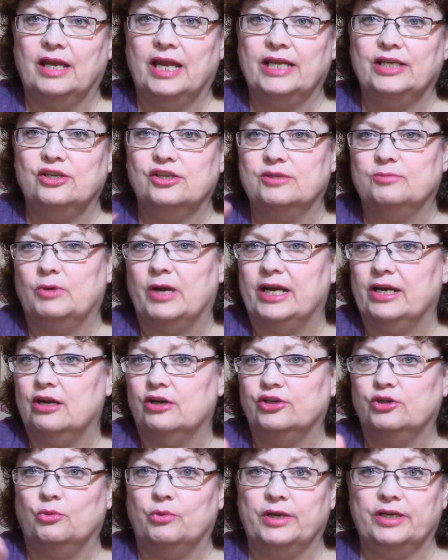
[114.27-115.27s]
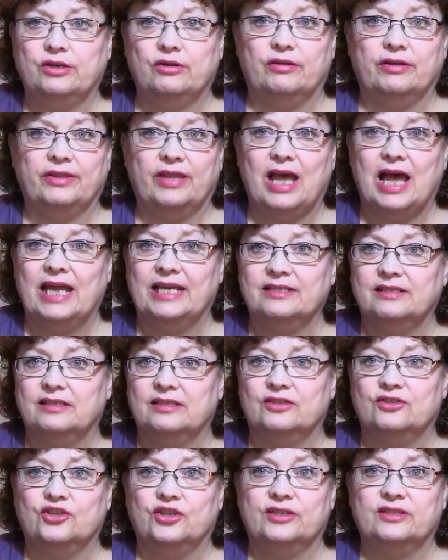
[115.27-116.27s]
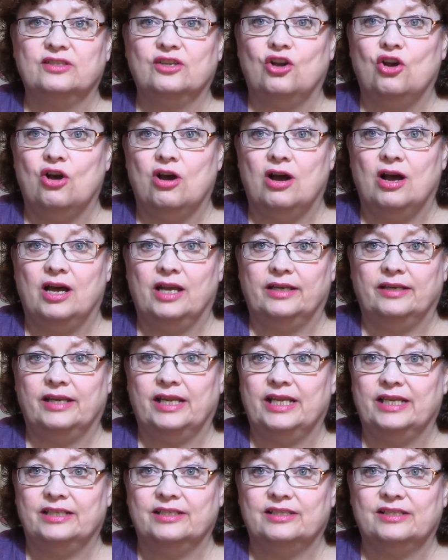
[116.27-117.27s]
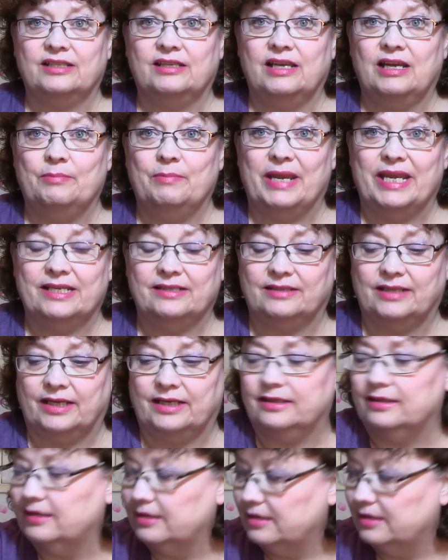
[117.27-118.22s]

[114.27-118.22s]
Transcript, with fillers: and you spray it on your window, and the ice is just gone. It is amazing.